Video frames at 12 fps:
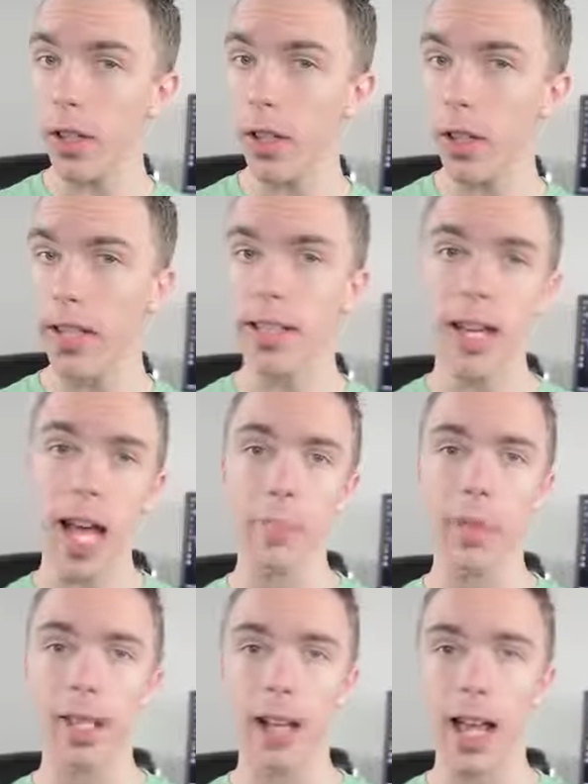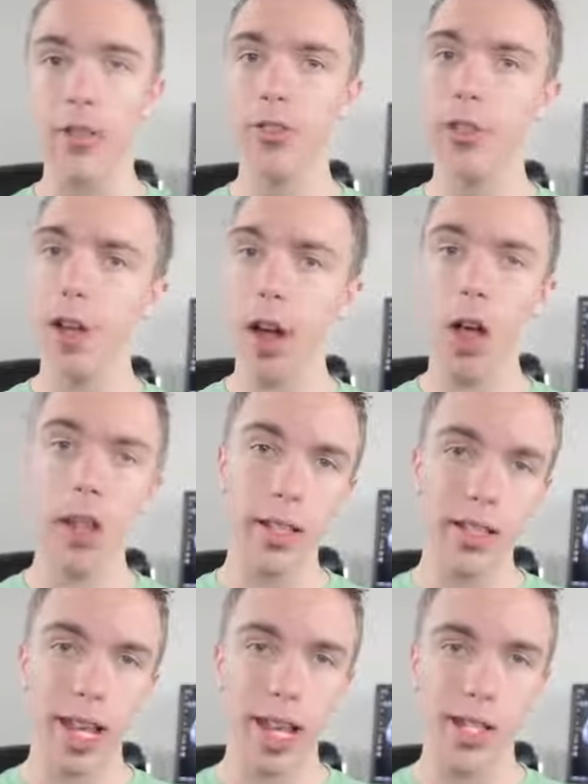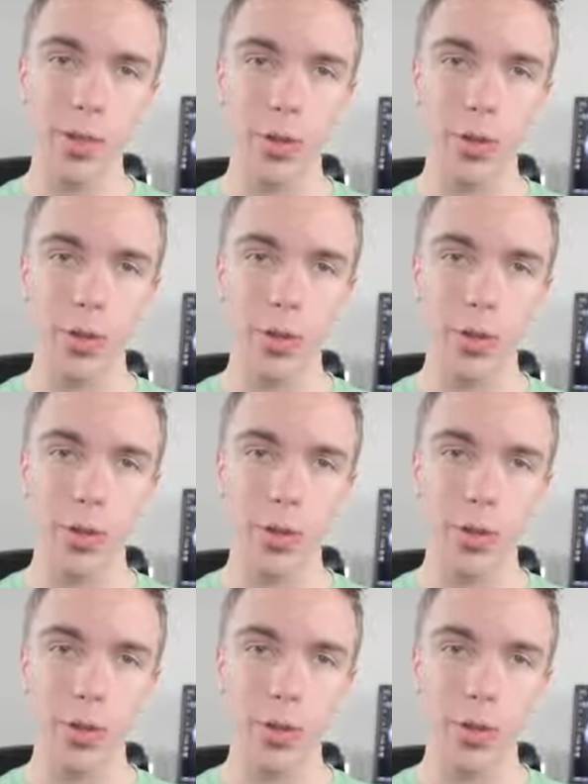it. It's an app that allows you to call and text